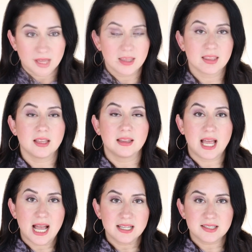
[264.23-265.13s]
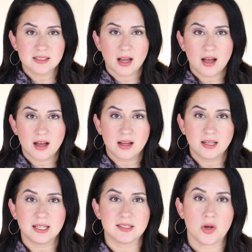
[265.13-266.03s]
The last con
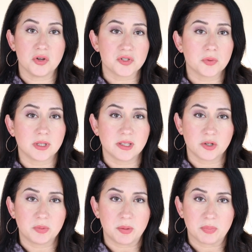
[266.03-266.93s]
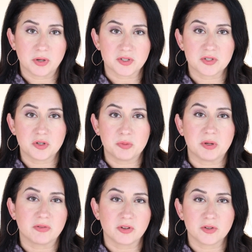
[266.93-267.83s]
is also a little bit personal,
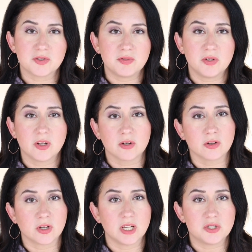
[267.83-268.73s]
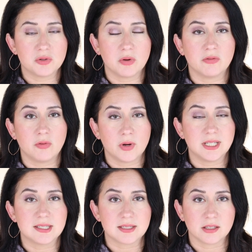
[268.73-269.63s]
but for those of you that are looking to avoid
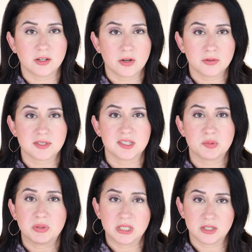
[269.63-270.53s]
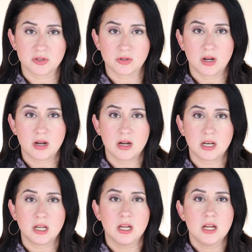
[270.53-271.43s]
silicones, it's a potential
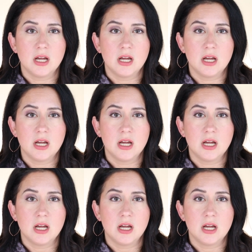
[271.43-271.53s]
con.